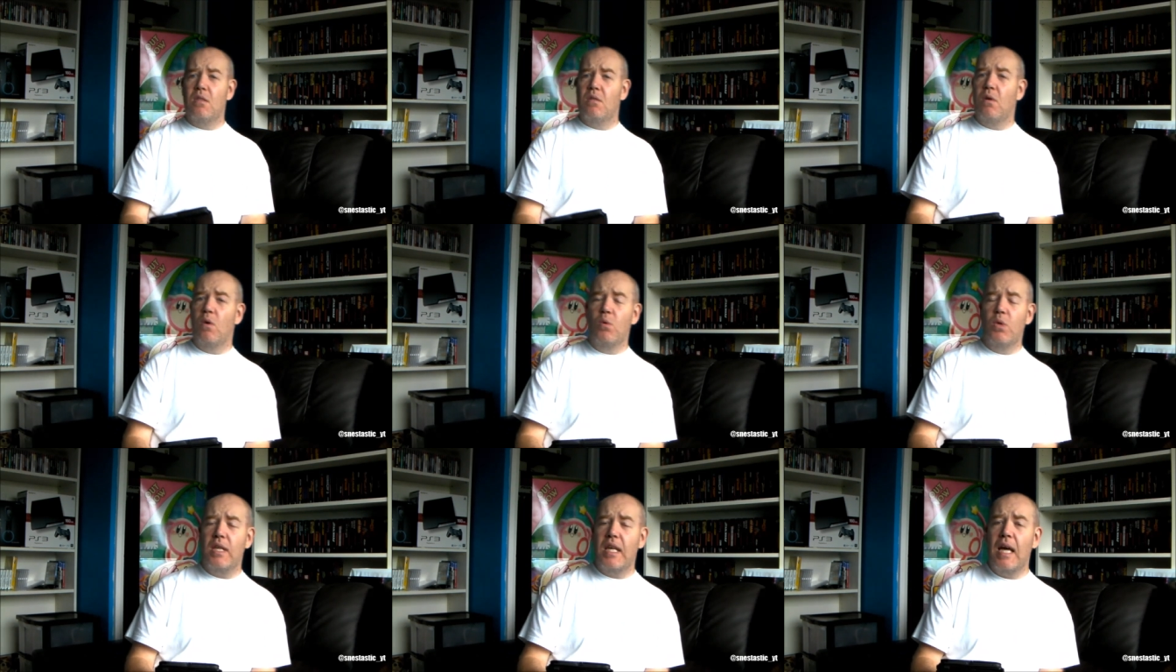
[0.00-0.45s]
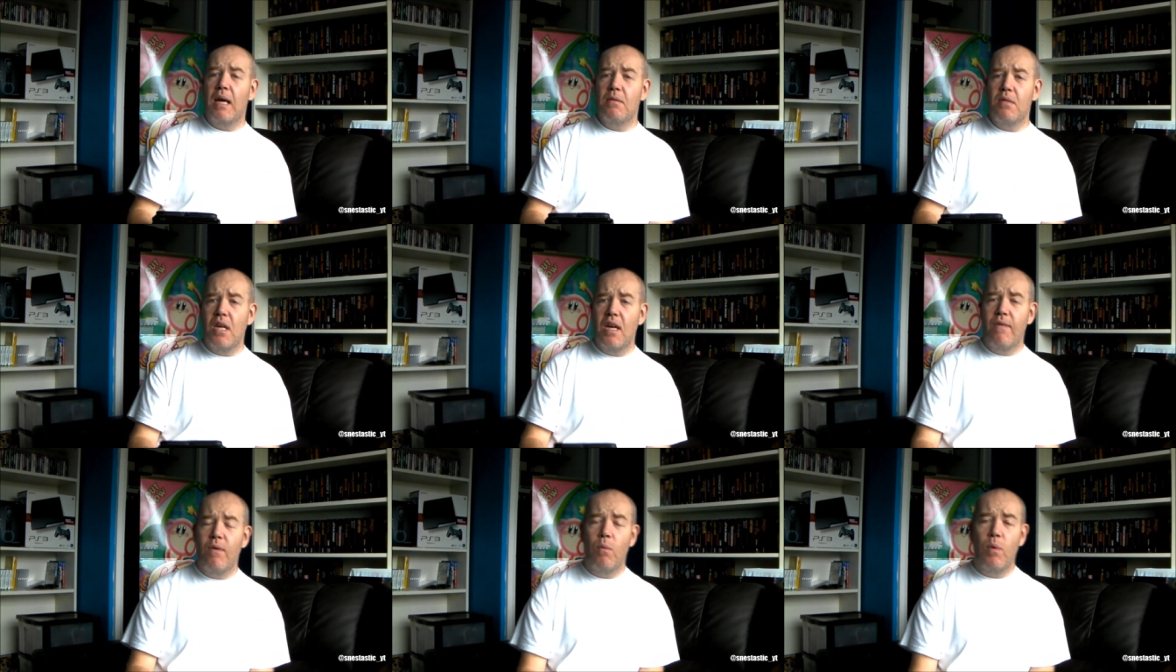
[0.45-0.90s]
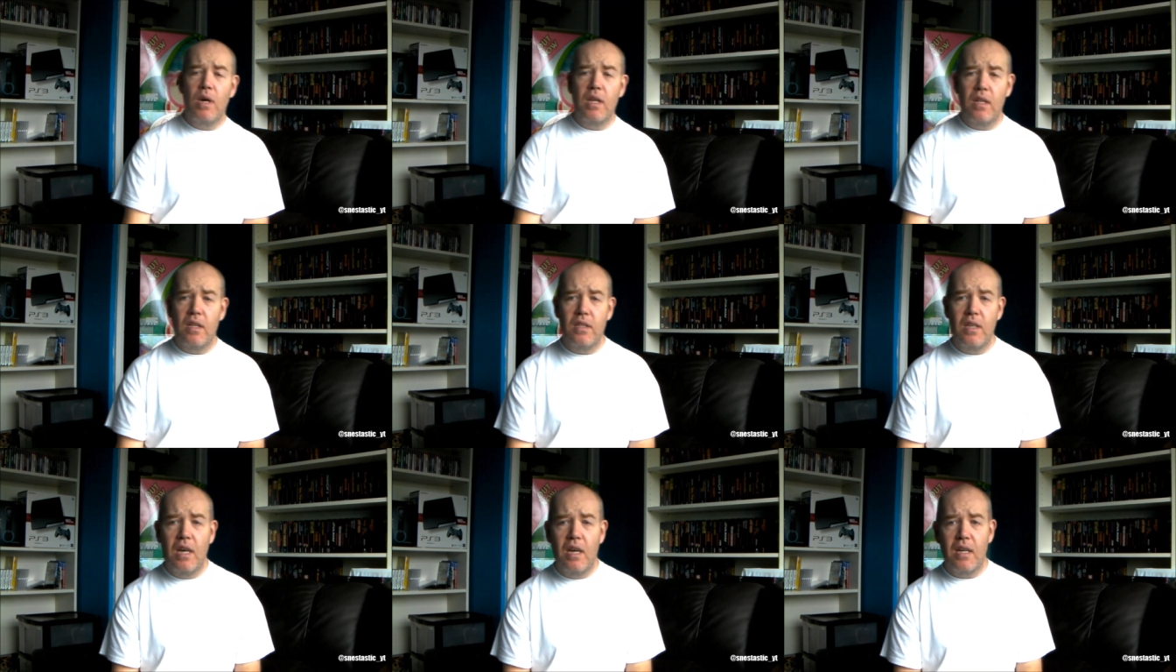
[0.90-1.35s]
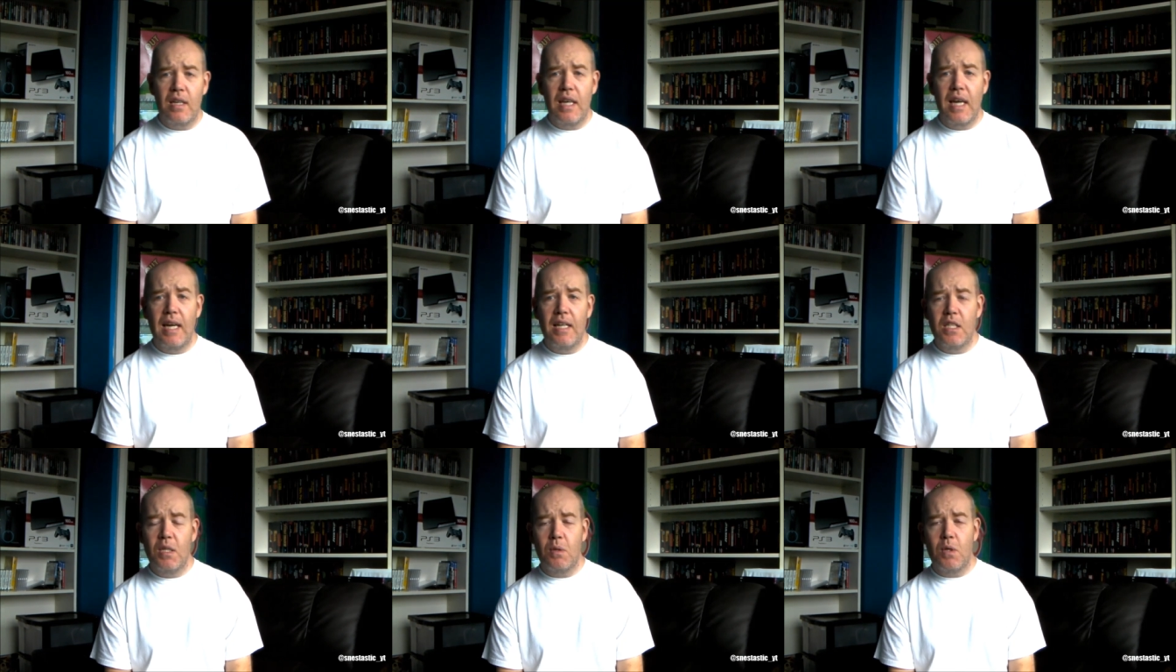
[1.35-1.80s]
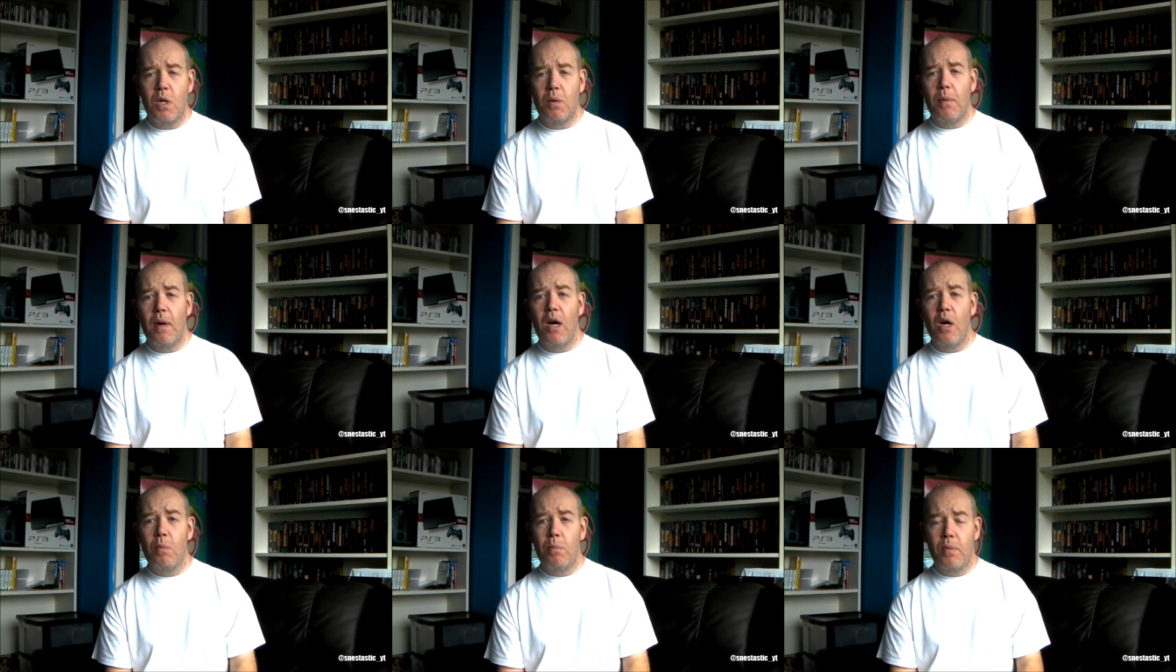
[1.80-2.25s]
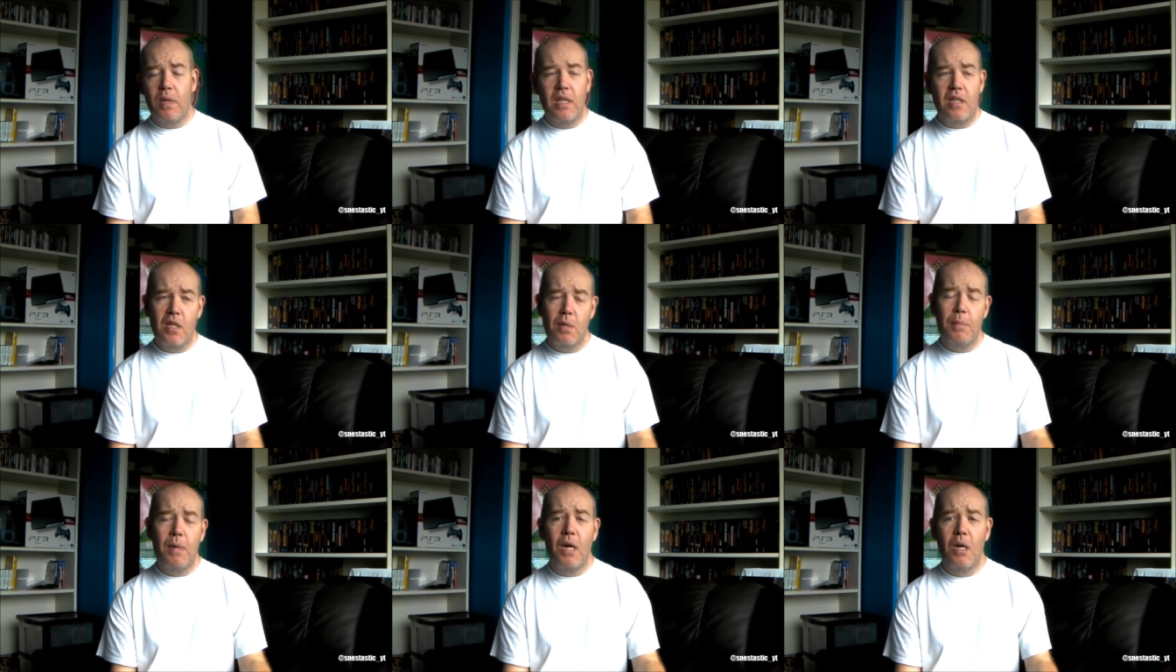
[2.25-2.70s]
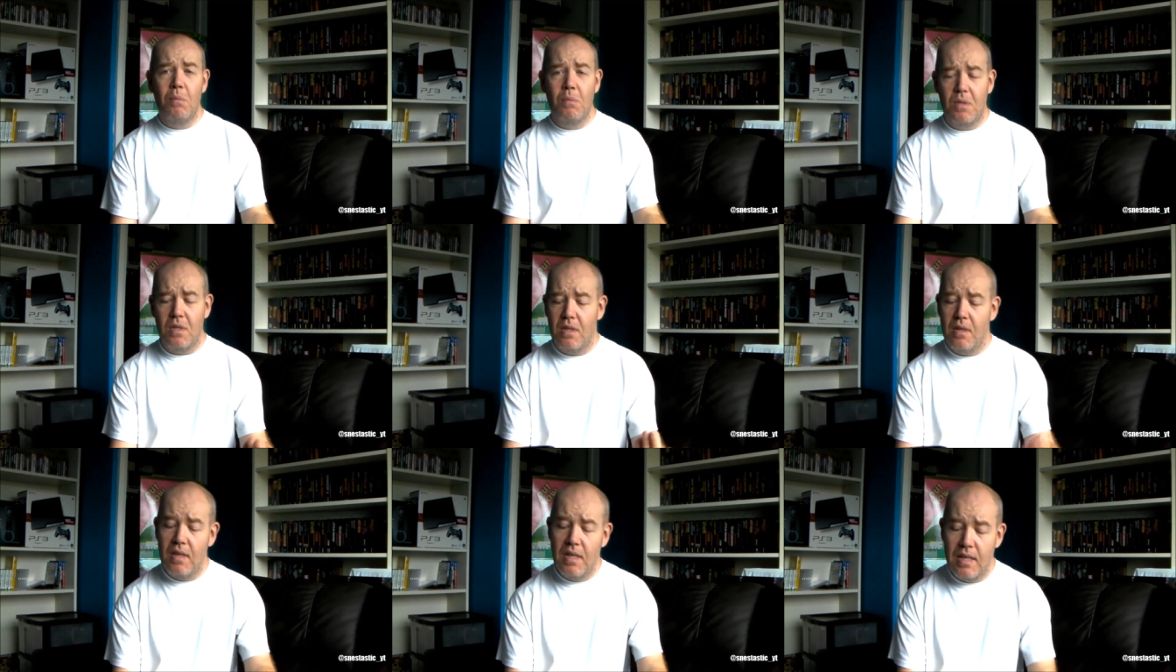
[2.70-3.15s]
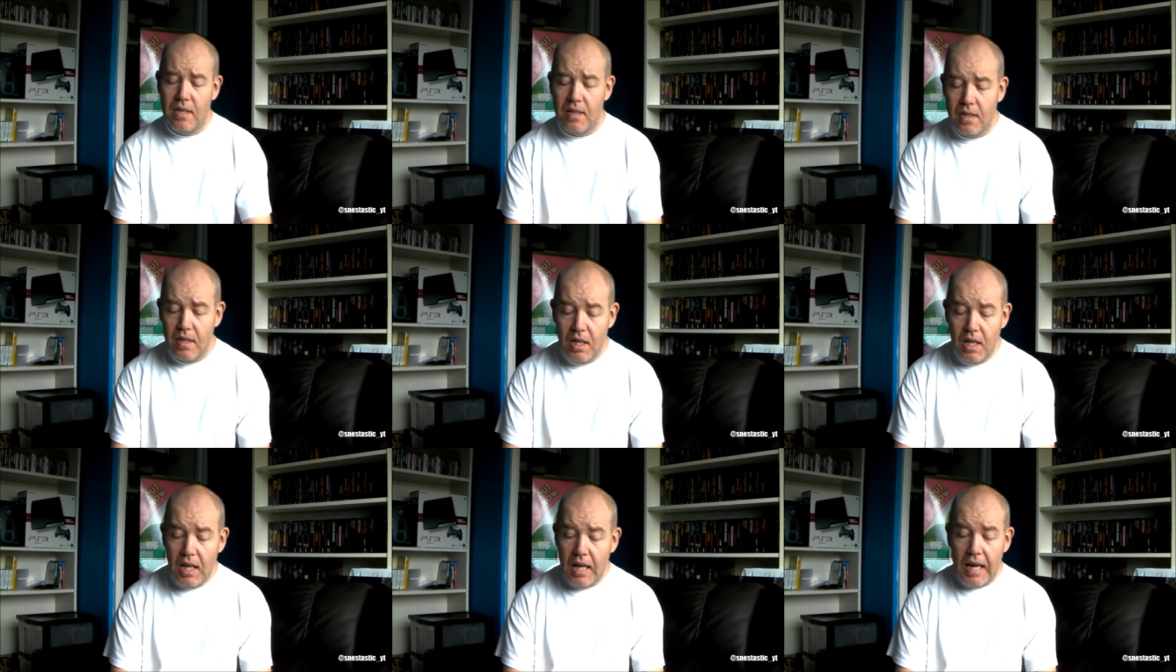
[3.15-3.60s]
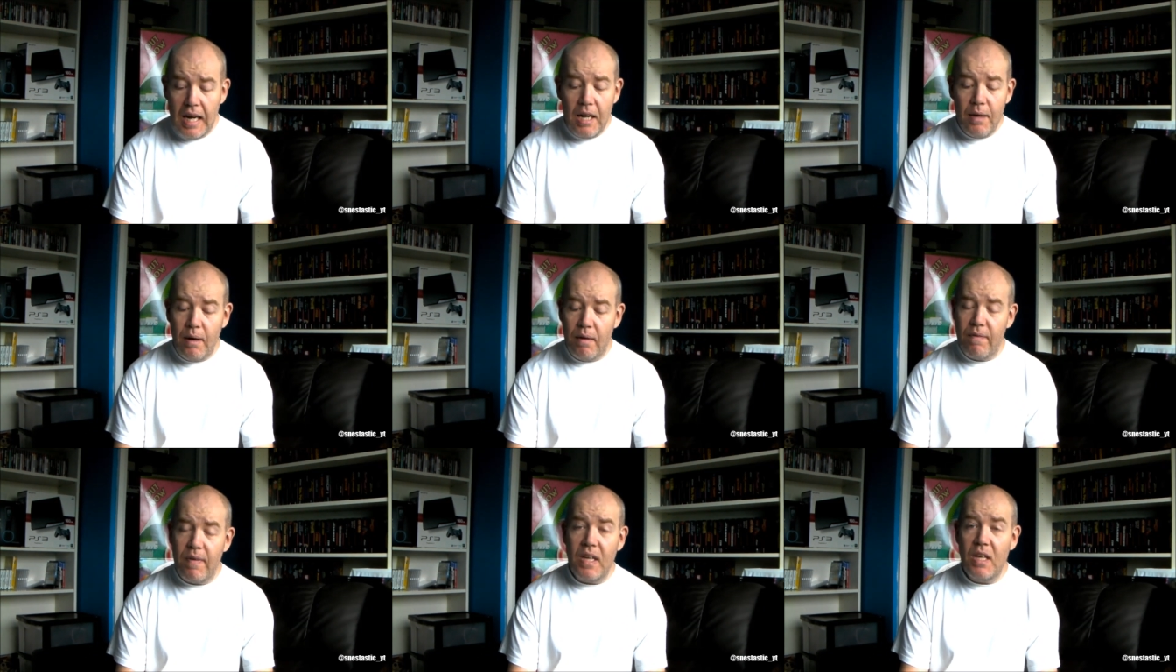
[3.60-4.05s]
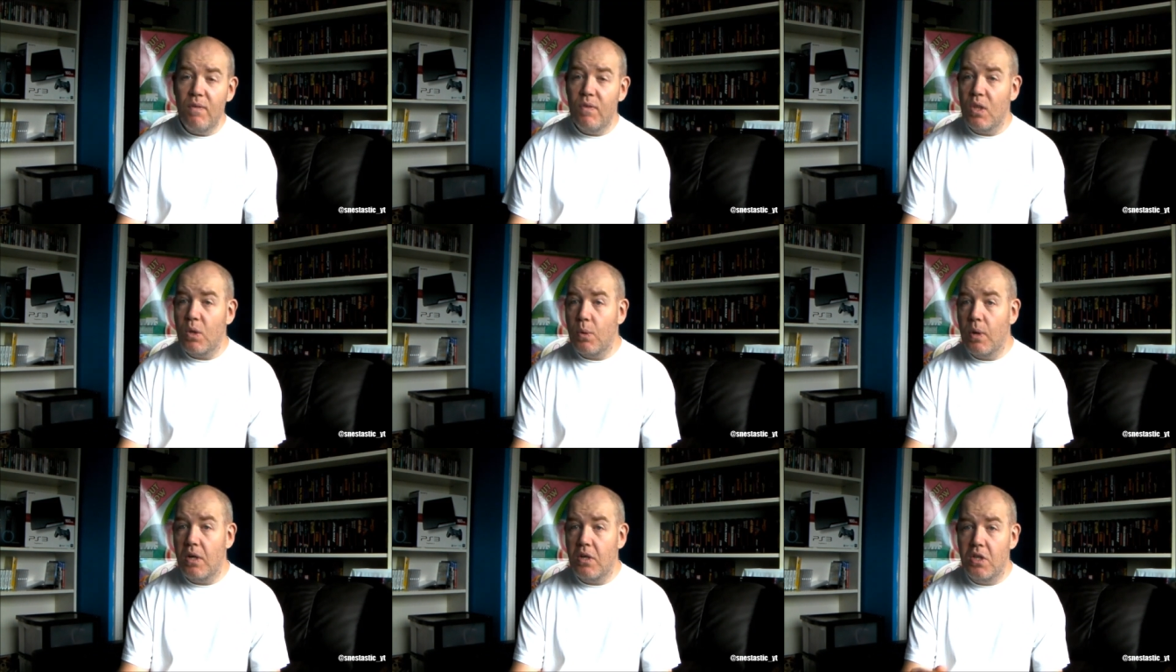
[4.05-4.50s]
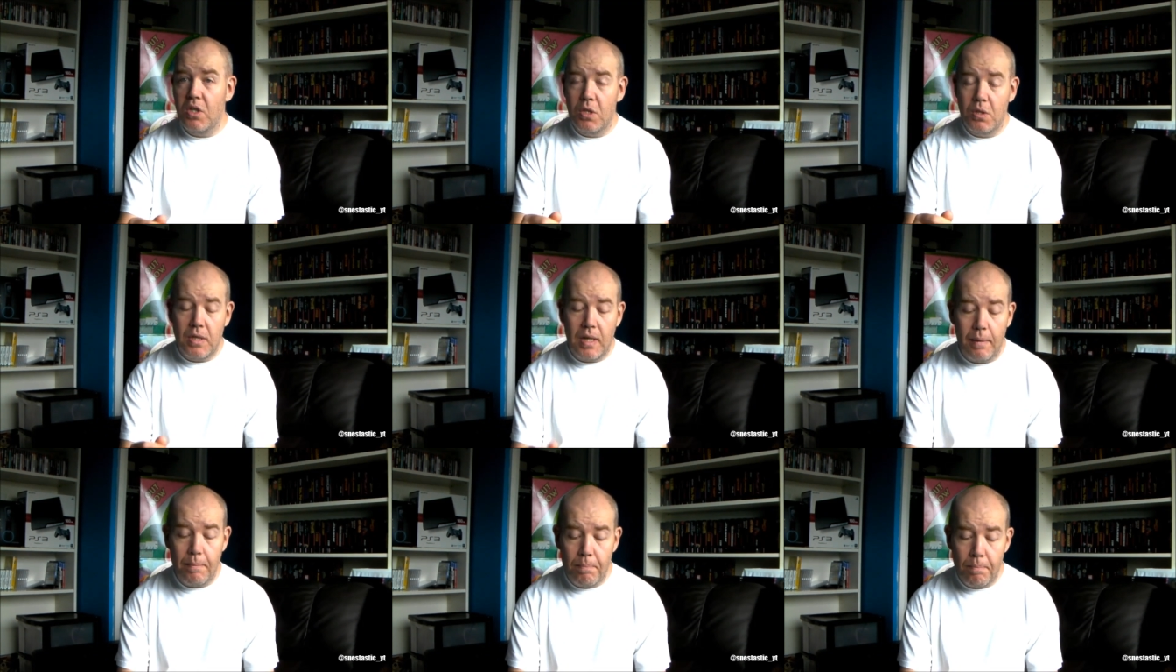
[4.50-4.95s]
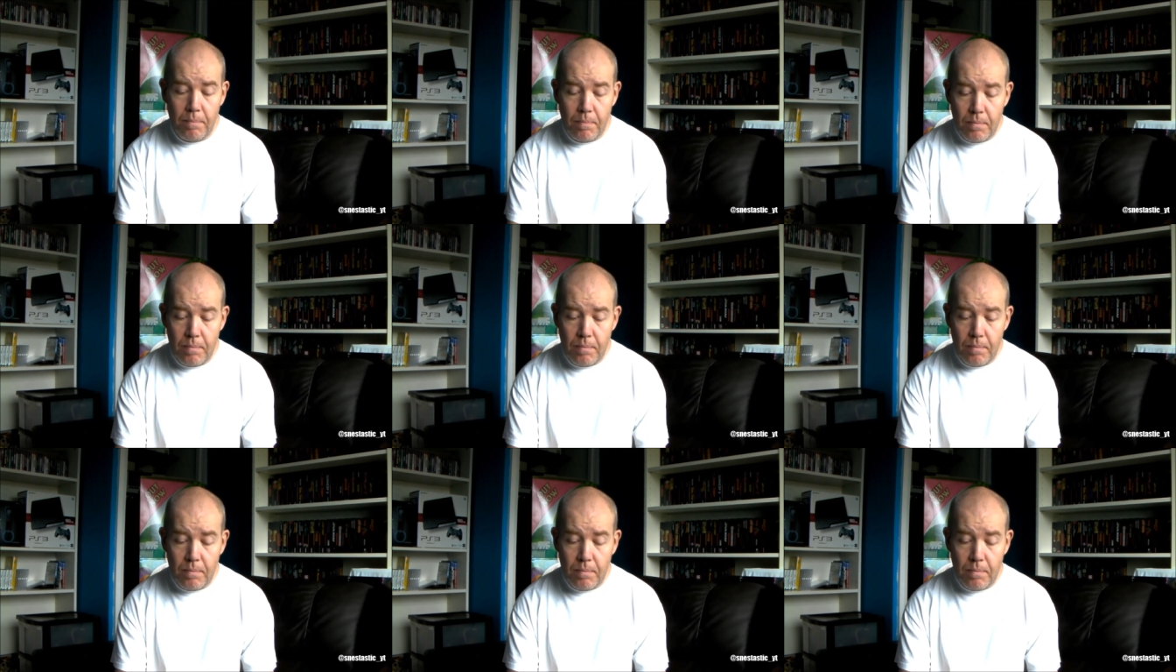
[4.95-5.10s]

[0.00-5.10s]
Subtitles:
All the games I ever wanted on the arcade to come home did come home, so yeah. Anyway, thank you for the questions, Sam.